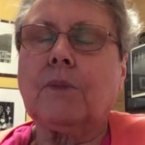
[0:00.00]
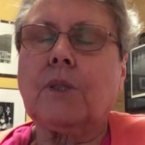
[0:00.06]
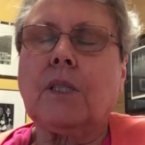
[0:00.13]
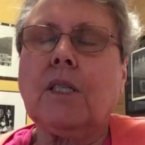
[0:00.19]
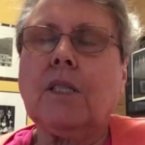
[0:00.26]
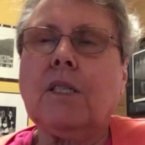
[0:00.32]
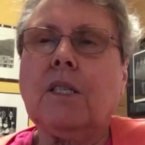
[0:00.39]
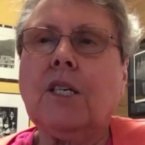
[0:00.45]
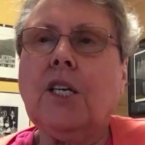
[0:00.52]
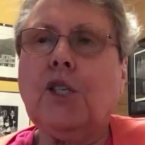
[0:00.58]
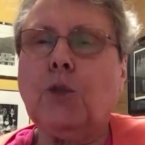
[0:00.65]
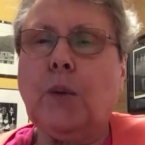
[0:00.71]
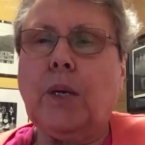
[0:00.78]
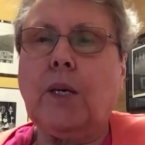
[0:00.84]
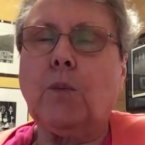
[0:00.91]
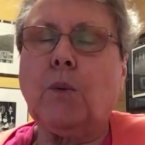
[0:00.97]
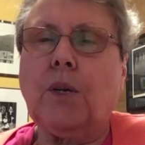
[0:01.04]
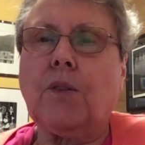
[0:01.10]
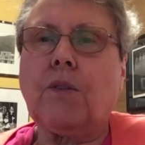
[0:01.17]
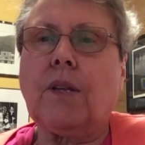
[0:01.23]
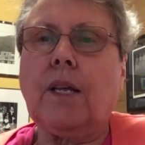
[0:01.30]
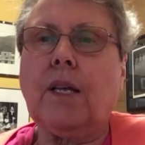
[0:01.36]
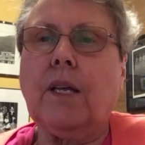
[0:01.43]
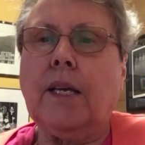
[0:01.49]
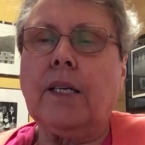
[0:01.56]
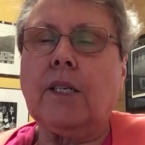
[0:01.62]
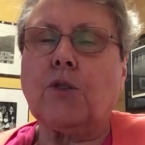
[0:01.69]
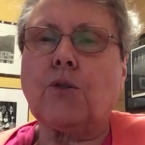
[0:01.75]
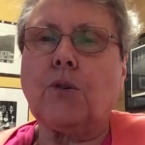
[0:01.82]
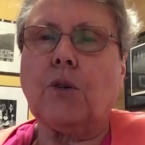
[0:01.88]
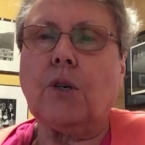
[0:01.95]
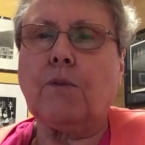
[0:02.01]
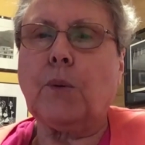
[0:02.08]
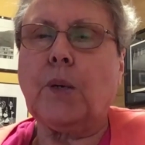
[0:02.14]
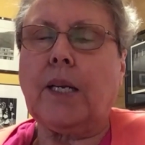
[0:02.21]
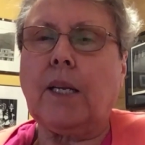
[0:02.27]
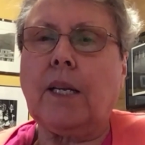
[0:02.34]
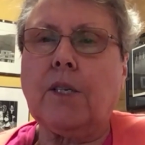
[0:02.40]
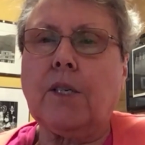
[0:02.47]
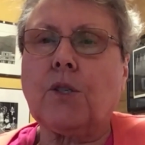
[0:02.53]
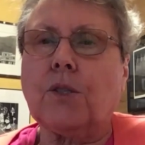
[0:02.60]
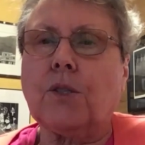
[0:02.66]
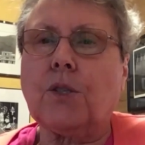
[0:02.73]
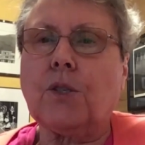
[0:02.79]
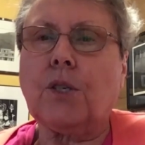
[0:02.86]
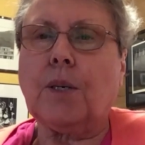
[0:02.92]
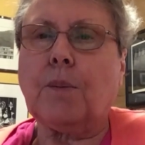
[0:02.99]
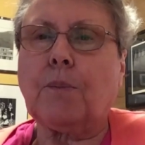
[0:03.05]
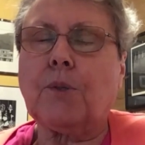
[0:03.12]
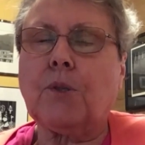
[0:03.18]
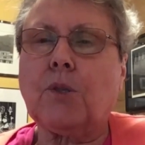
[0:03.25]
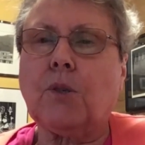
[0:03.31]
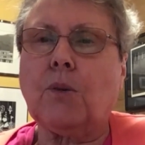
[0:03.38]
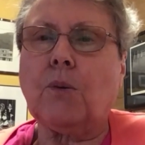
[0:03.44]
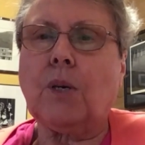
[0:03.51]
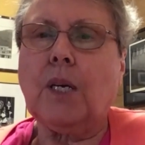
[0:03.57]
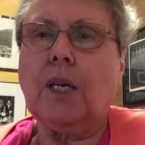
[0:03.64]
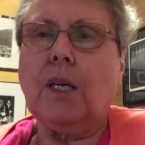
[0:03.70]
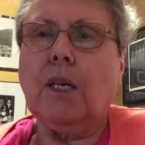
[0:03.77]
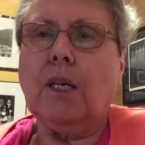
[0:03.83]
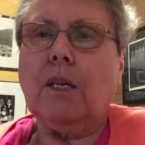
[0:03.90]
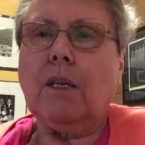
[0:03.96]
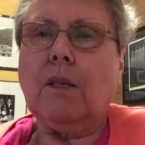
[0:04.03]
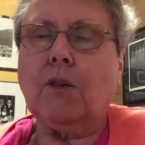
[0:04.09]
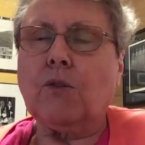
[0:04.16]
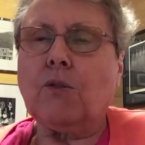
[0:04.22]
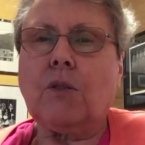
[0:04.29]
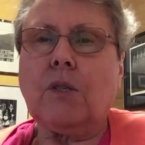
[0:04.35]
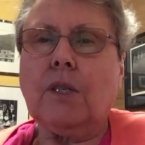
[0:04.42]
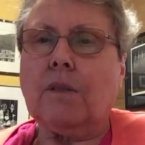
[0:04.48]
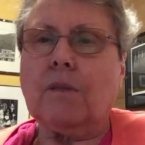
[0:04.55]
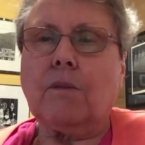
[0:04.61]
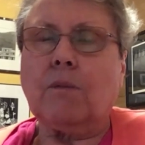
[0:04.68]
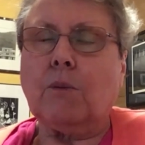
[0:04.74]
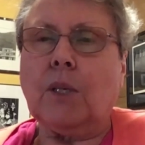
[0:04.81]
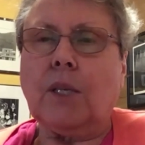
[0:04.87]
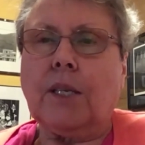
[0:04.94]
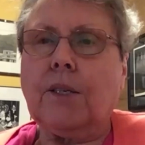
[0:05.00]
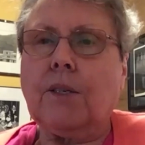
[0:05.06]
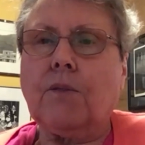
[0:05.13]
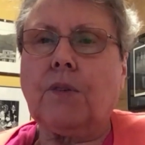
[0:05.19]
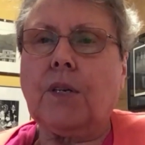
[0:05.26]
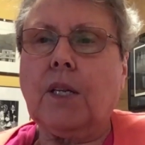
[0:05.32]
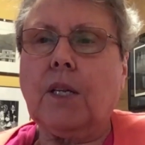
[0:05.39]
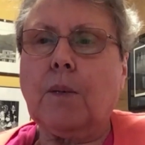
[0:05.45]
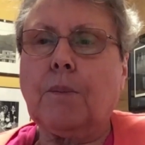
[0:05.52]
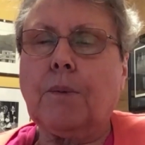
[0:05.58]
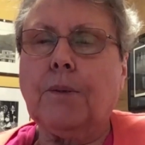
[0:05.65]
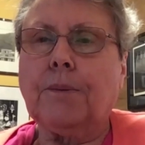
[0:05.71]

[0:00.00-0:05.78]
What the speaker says: continuing with any sort of relationship. So those didn't really develop.